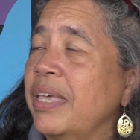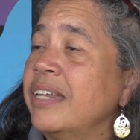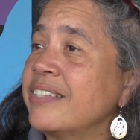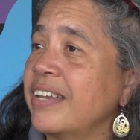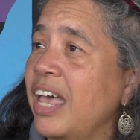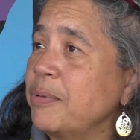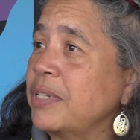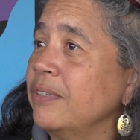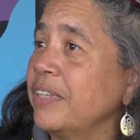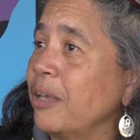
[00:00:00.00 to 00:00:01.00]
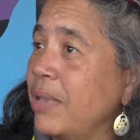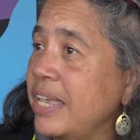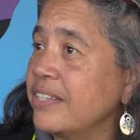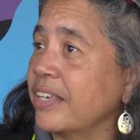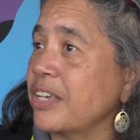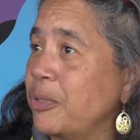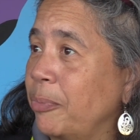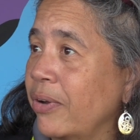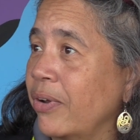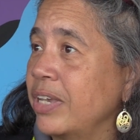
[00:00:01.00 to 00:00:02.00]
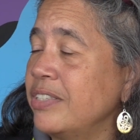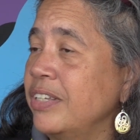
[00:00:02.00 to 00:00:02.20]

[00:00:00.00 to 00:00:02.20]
It is an absolutely amazing experience,